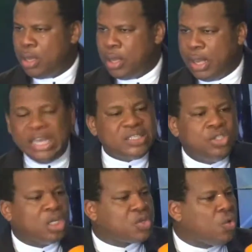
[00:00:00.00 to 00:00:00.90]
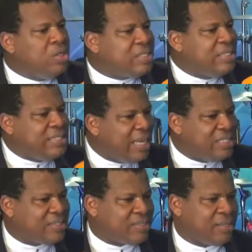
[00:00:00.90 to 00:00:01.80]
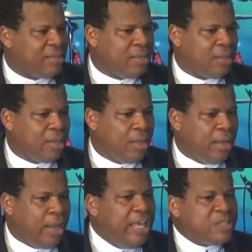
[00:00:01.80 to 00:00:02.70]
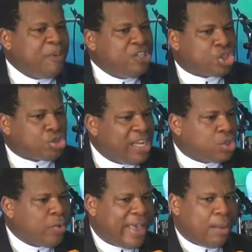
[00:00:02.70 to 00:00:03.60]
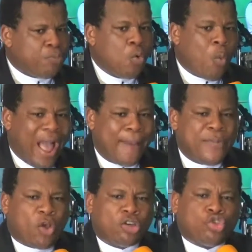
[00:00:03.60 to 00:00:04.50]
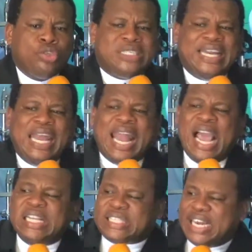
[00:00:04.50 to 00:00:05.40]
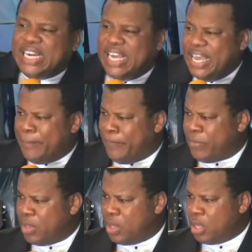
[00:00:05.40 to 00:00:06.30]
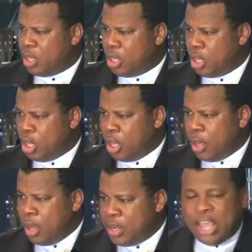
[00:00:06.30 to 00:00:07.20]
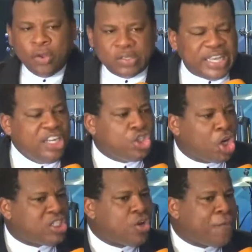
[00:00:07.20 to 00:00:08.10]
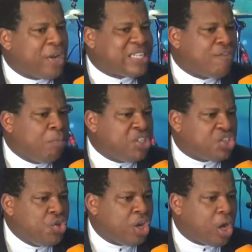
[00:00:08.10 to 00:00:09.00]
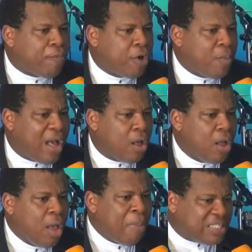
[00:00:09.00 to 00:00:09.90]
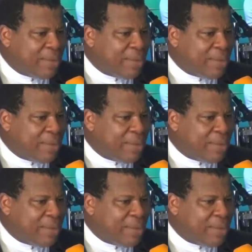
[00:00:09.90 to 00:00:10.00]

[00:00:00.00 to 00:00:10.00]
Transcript: It's not coincidence. He's been trying to help you. Why? Because you delighted in him. Then you stayed in church. Your friends have not been seeing you in club for a while. By the time you